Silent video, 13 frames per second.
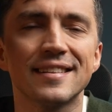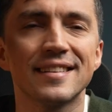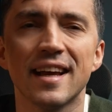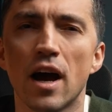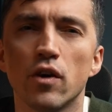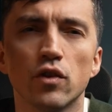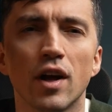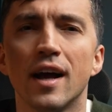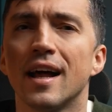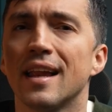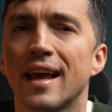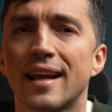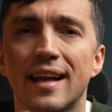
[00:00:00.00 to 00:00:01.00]
sound
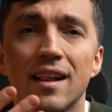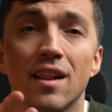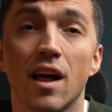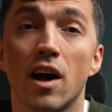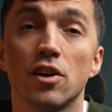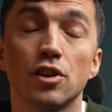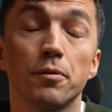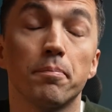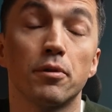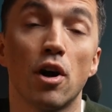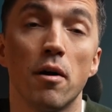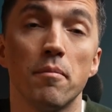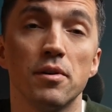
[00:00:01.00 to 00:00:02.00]
like a large
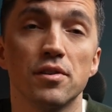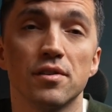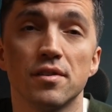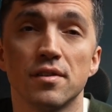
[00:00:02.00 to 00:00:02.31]
promise.